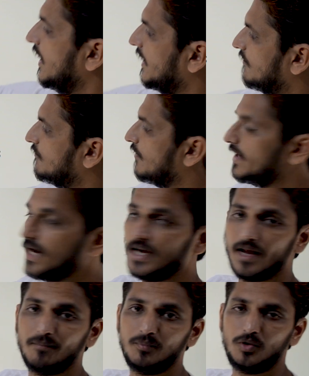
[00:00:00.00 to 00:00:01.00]
M1
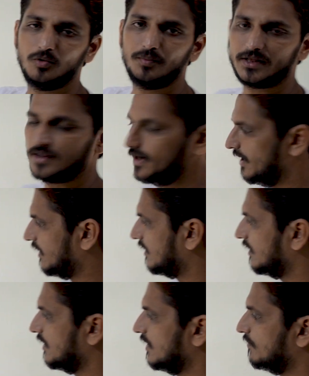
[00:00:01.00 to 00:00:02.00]
and M2 method.
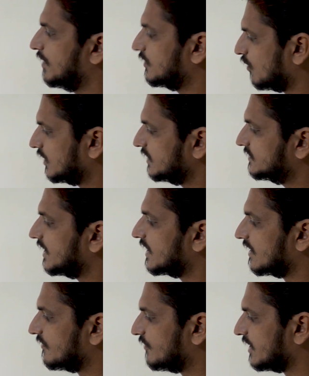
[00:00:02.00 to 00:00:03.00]
But what is the
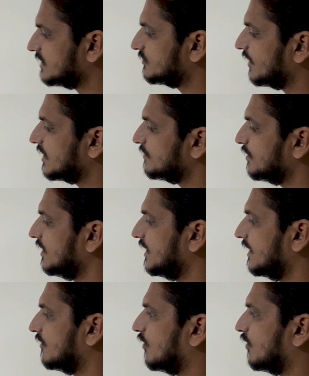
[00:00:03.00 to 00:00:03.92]
reference variable?